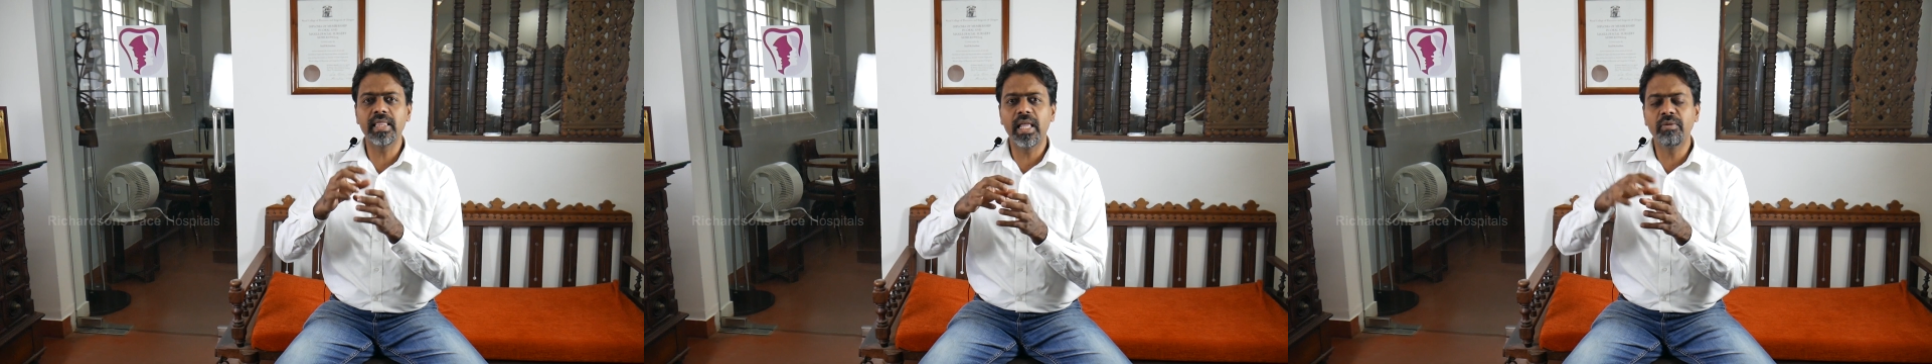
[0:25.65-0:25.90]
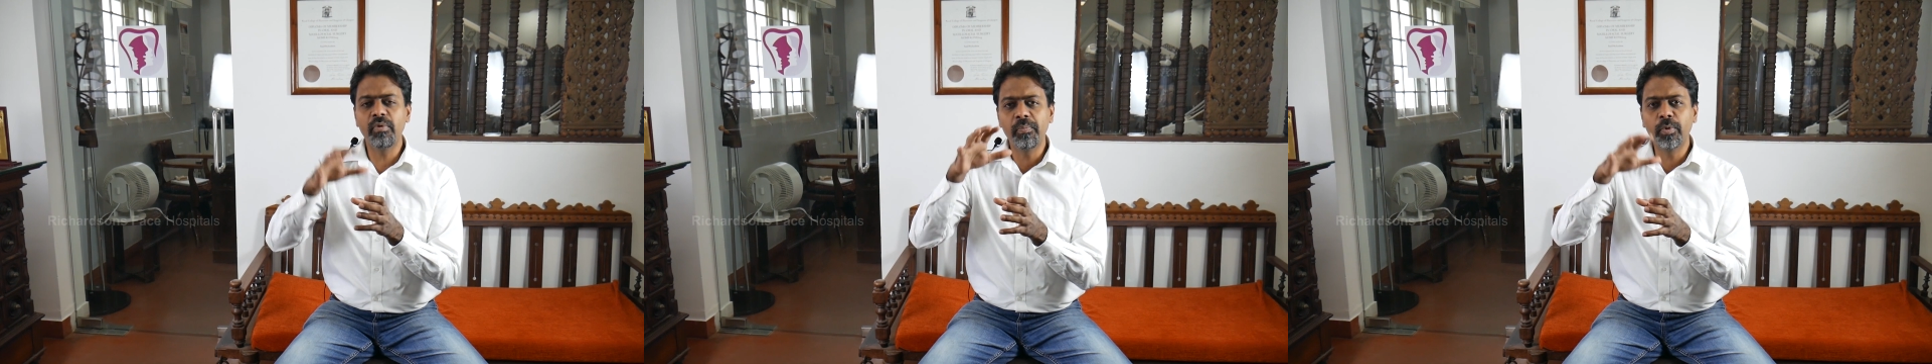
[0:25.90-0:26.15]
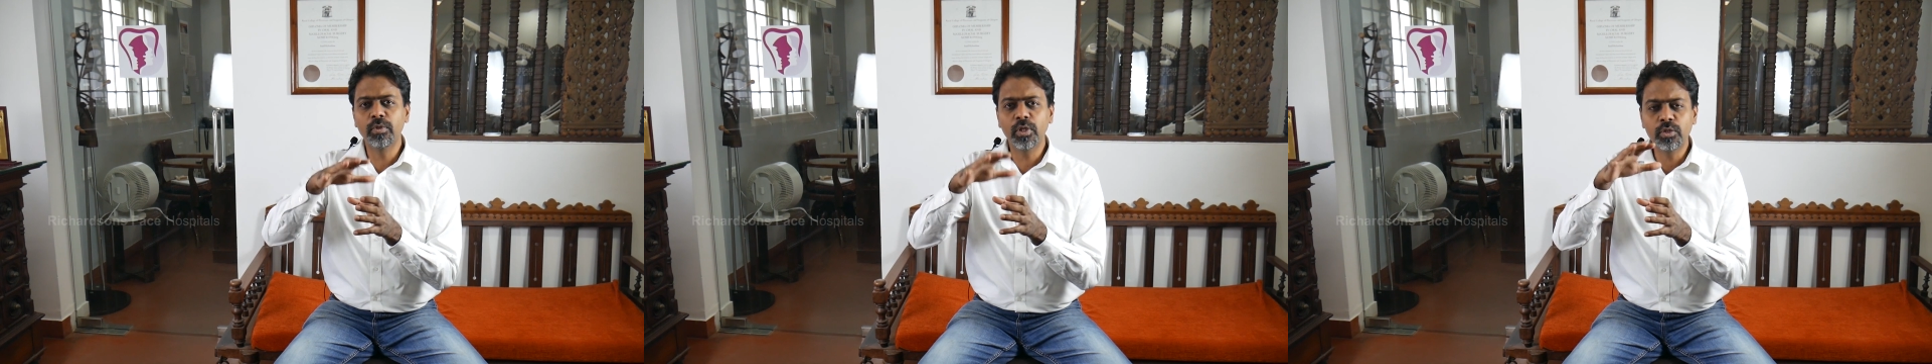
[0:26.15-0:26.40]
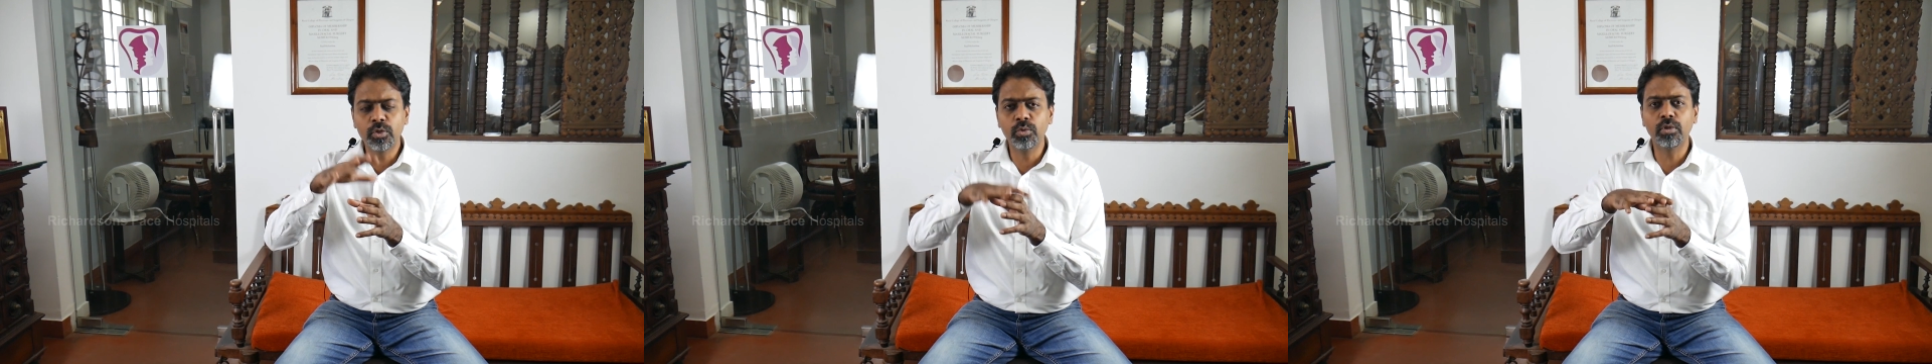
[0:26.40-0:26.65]
and then we put
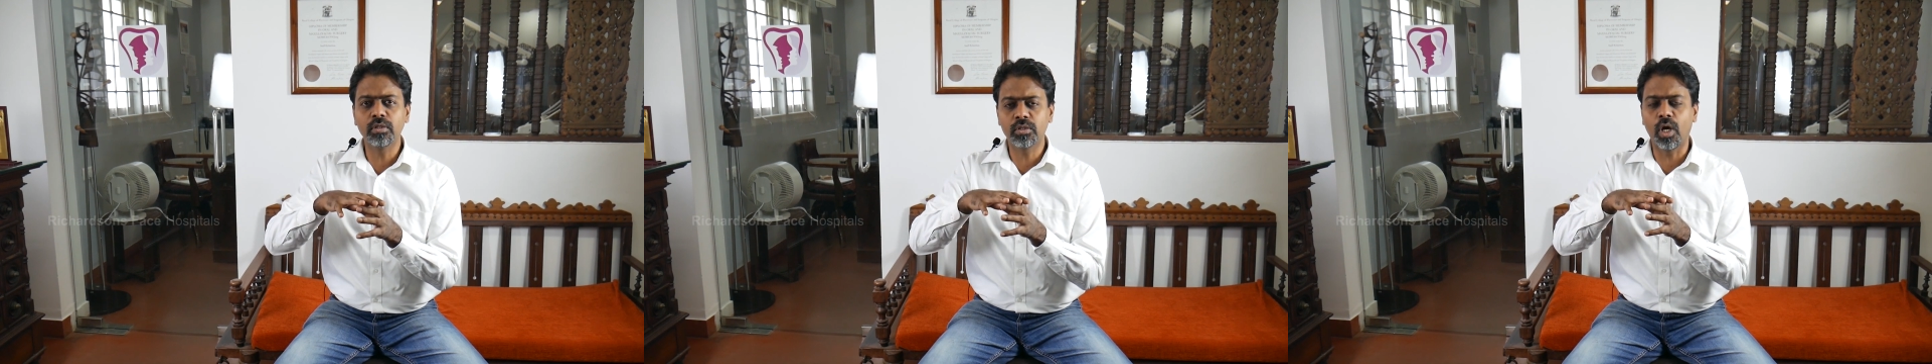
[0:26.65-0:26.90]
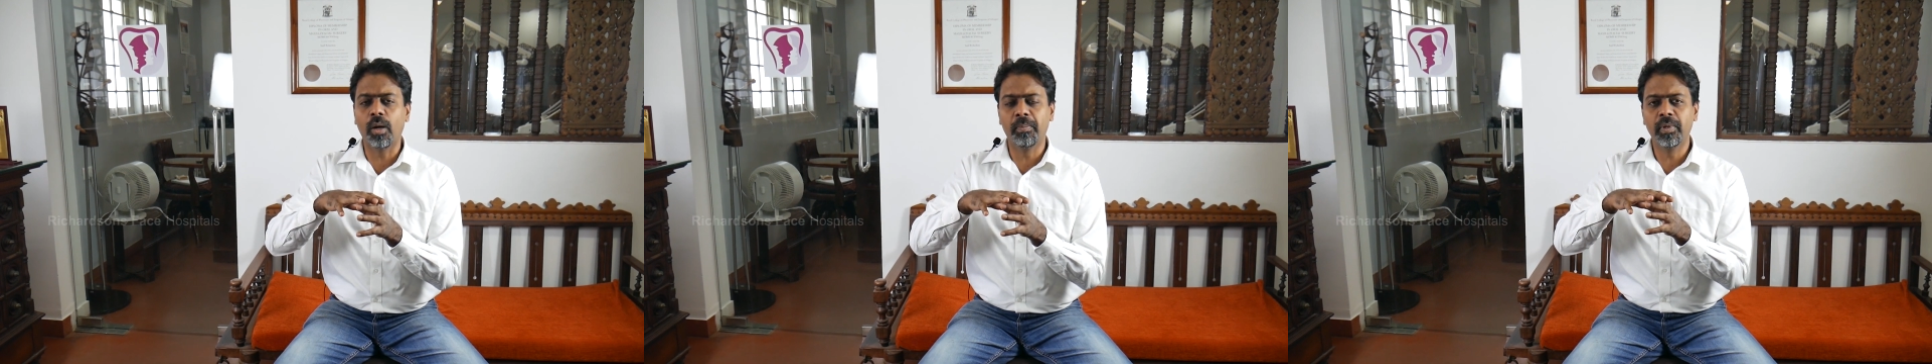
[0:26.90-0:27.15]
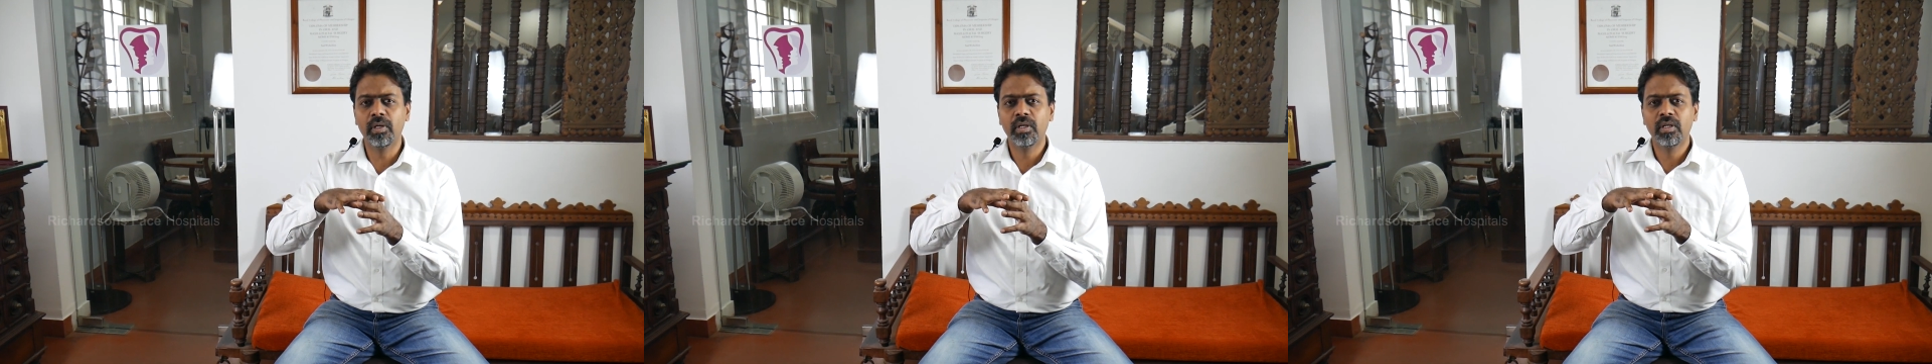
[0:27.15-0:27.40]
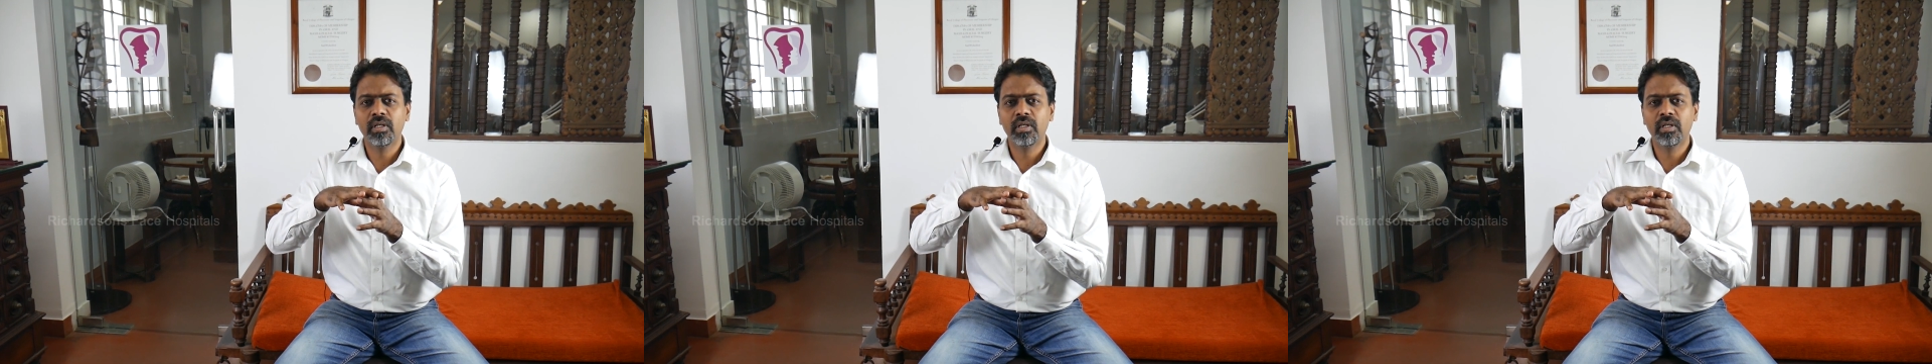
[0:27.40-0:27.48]
the tooth on top.